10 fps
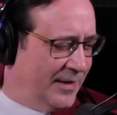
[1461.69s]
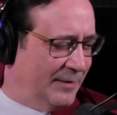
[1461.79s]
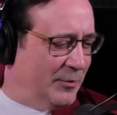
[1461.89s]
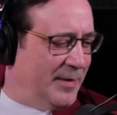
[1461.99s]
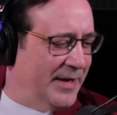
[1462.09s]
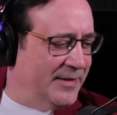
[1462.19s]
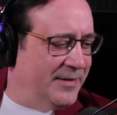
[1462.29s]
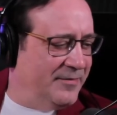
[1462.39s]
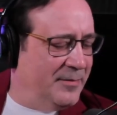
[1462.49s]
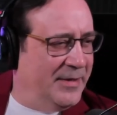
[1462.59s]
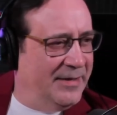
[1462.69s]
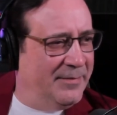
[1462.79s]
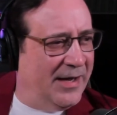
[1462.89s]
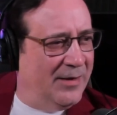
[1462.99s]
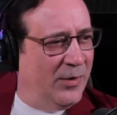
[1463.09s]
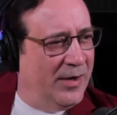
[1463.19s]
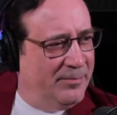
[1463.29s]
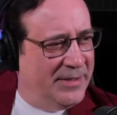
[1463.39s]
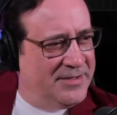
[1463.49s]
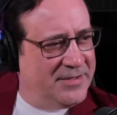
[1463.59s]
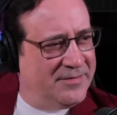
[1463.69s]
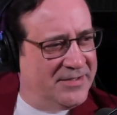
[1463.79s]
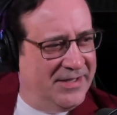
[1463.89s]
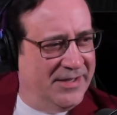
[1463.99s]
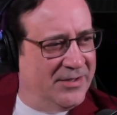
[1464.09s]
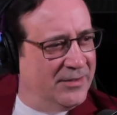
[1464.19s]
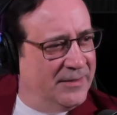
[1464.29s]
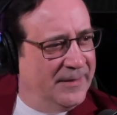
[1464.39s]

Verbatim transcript: I'm reminded of the meme I want buns of steel,